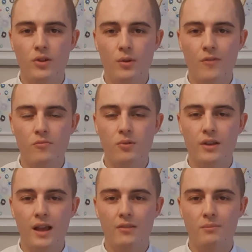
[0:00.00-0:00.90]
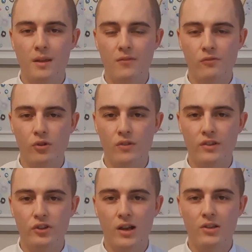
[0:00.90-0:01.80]
Everybody has been through these
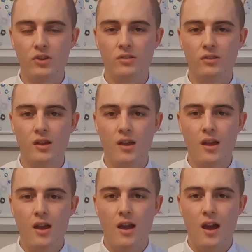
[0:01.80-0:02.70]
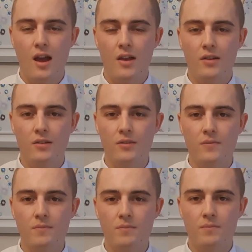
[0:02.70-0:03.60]
challenges and
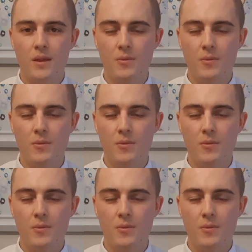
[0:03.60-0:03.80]
people